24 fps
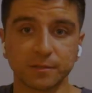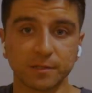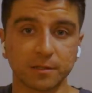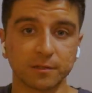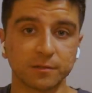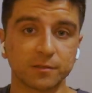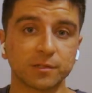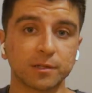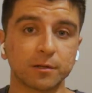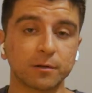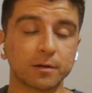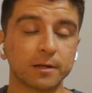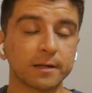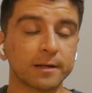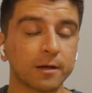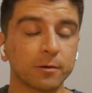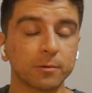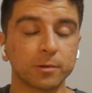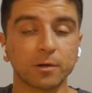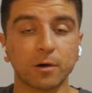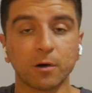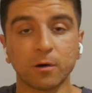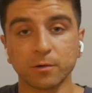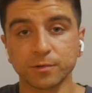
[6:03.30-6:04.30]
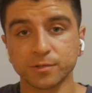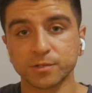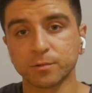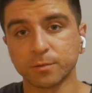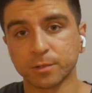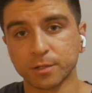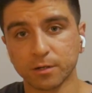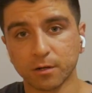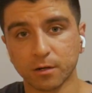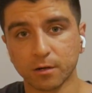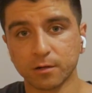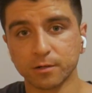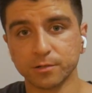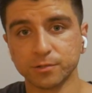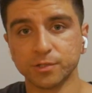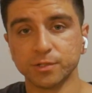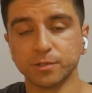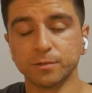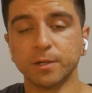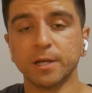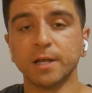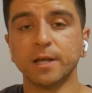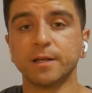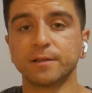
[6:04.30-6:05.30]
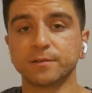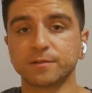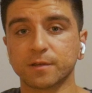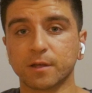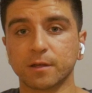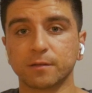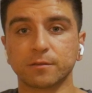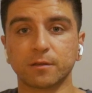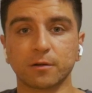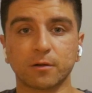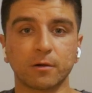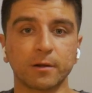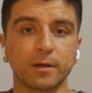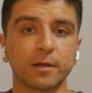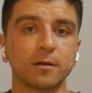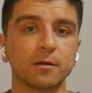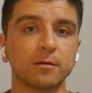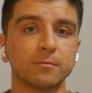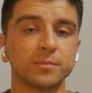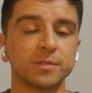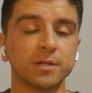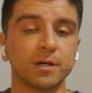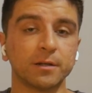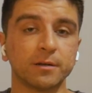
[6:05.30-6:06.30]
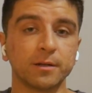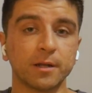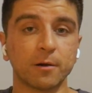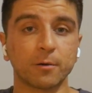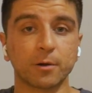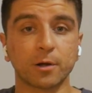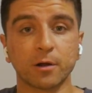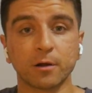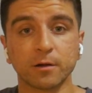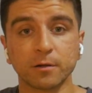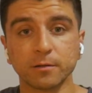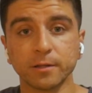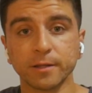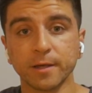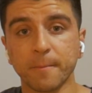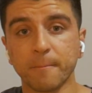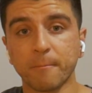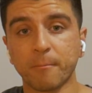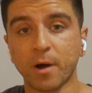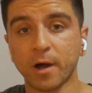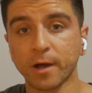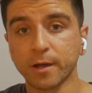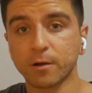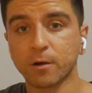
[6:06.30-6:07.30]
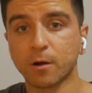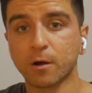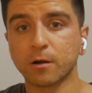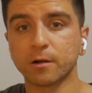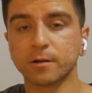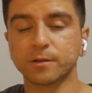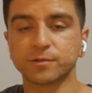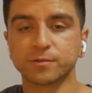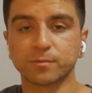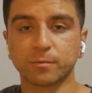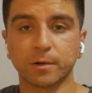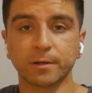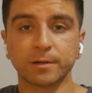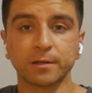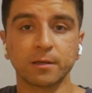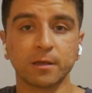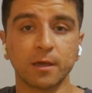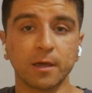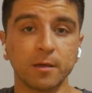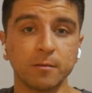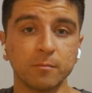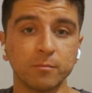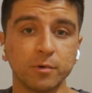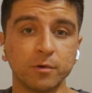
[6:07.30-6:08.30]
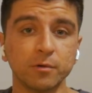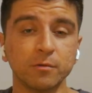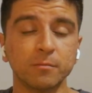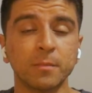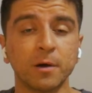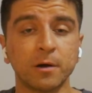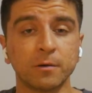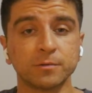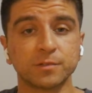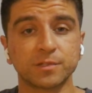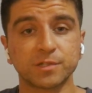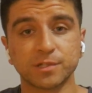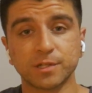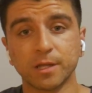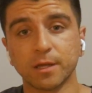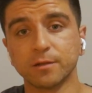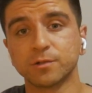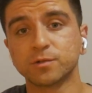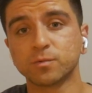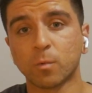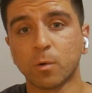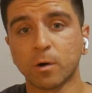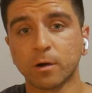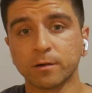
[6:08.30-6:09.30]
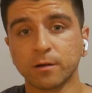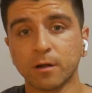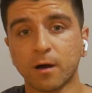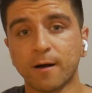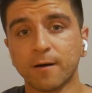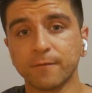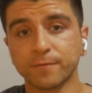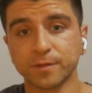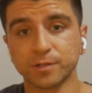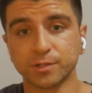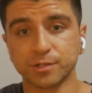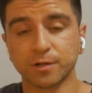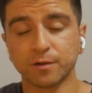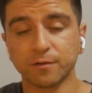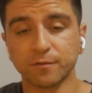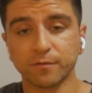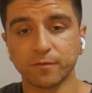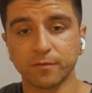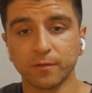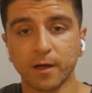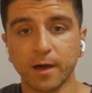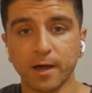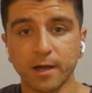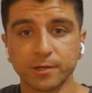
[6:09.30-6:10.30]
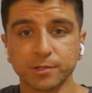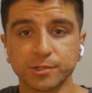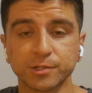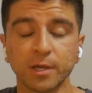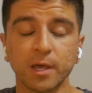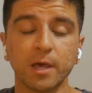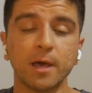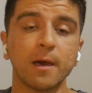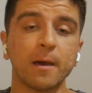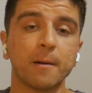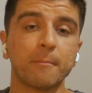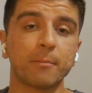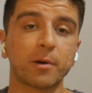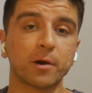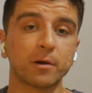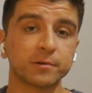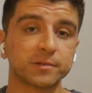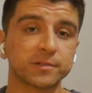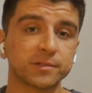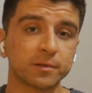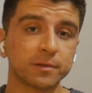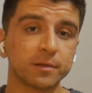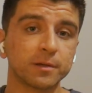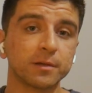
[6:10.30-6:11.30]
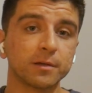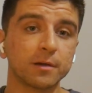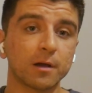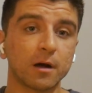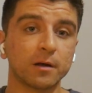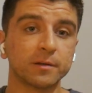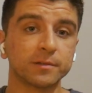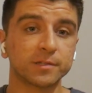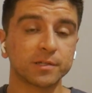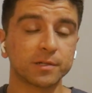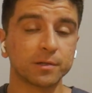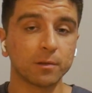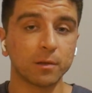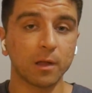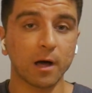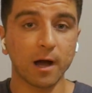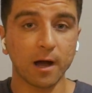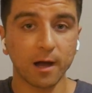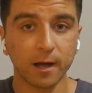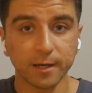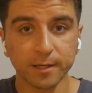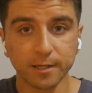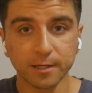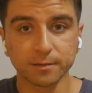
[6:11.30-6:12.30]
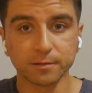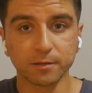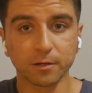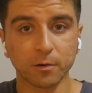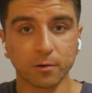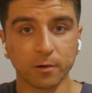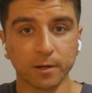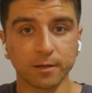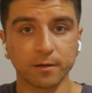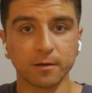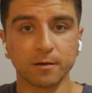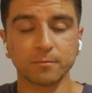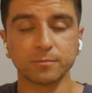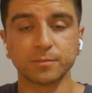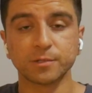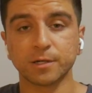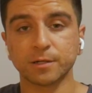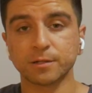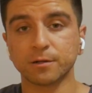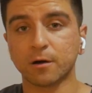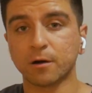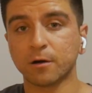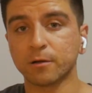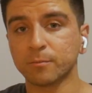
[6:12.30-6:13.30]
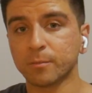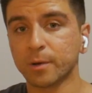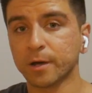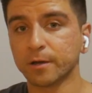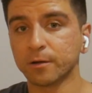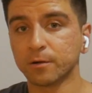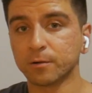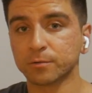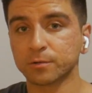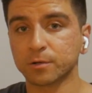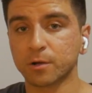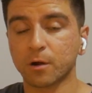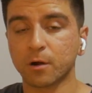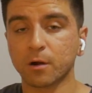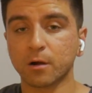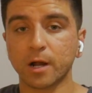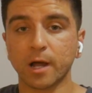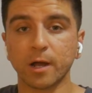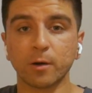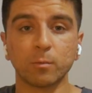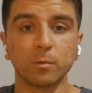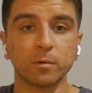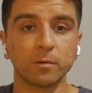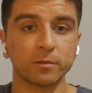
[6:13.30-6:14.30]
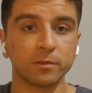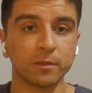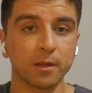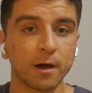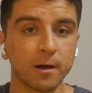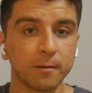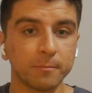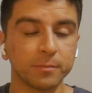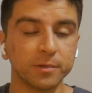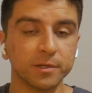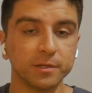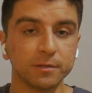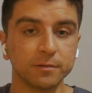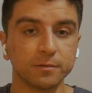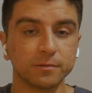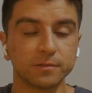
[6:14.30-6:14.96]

to consider and I would also encourage you to get the crank hub done. Now currently my car is running a bootmod stage 1 off the shelf flash. Personally, until I get the crank hub done on my own car, I will not be